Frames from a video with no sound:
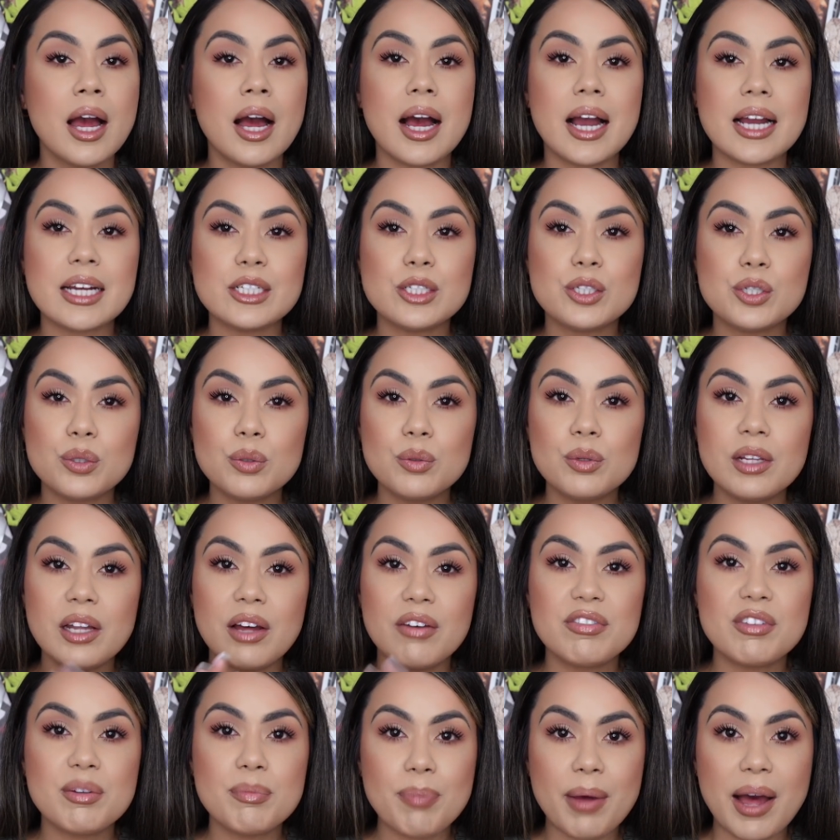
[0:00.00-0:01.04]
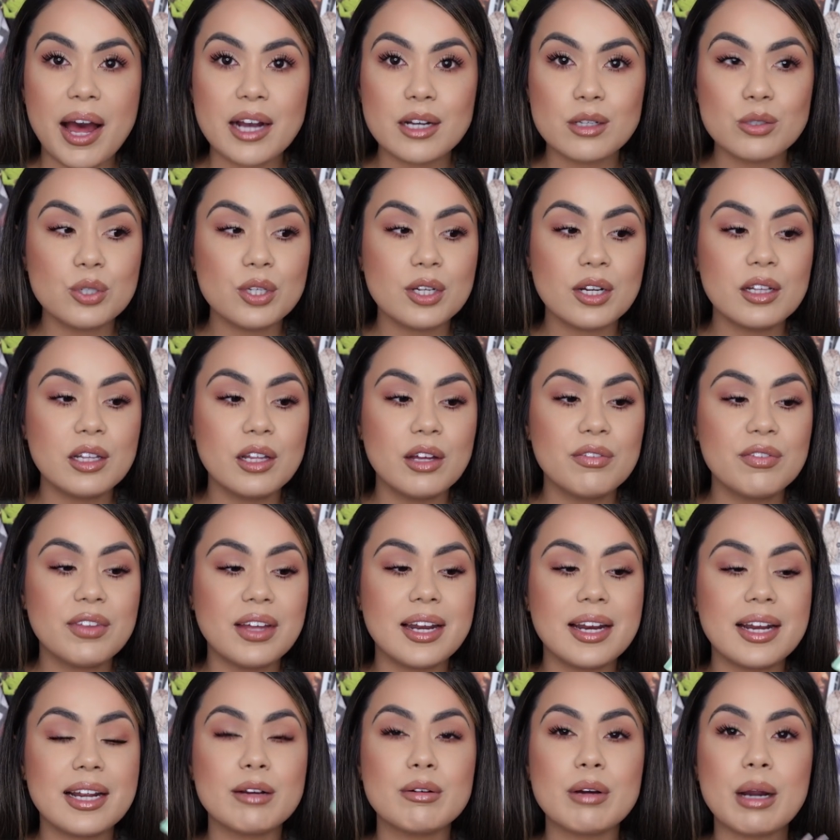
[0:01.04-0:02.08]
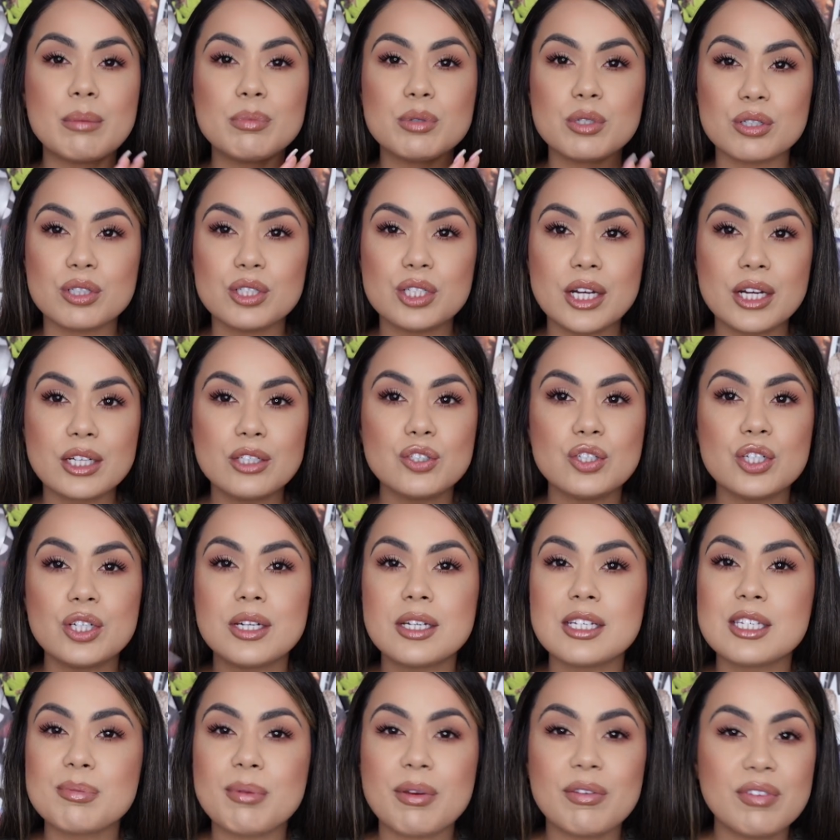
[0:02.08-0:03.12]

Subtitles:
I do love the packaging. I love that it grabs your attention. It's my